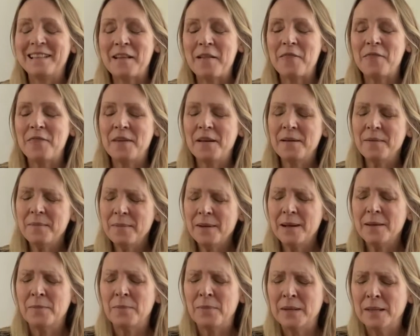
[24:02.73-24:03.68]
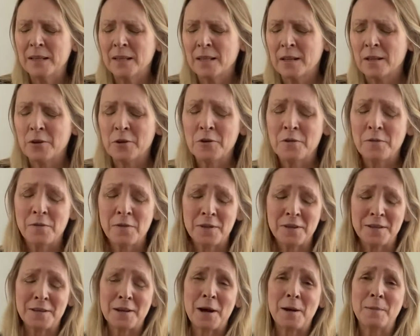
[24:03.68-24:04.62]
that might be a little over the
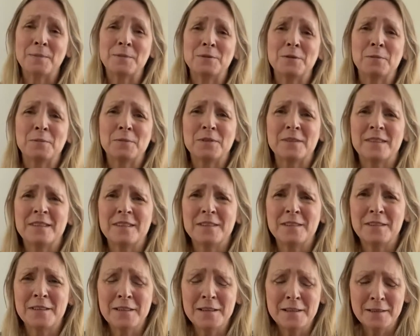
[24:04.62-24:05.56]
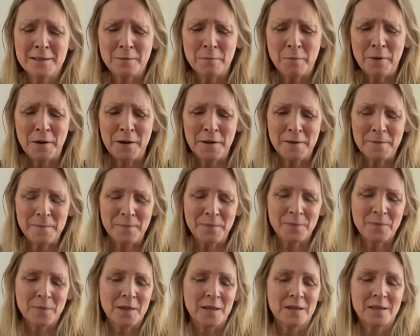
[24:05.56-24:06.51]
top superstitious, but
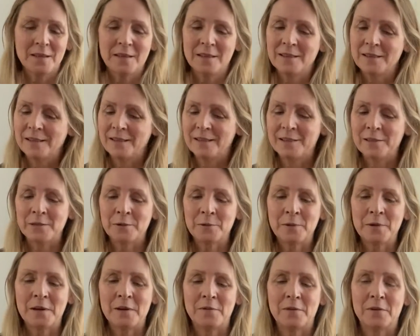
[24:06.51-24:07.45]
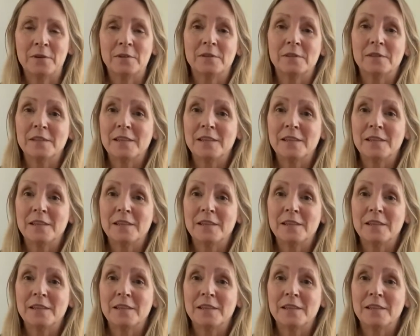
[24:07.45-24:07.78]
whatever.